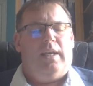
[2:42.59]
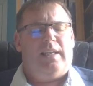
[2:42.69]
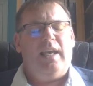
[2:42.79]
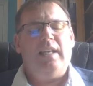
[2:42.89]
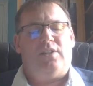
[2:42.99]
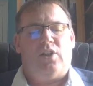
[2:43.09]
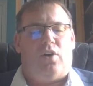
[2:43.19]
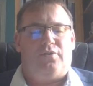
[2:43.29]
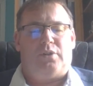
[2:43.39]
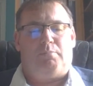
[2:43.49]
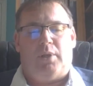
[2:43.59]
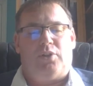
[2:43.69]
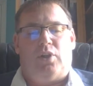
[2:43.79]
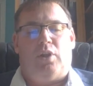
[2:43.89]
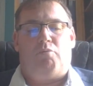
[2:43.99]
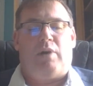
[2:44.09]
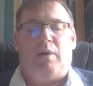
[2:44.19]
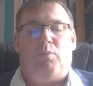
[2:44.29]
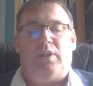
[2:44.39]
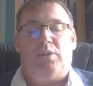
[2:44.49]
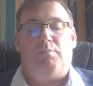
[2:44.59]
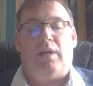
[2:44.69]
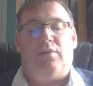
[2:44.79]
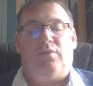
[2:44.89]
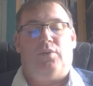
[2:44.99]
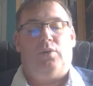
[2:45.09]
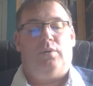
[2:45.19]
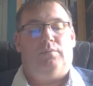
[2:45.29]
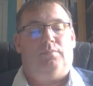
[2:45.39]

Get off, spluttered the rat with his mouth full.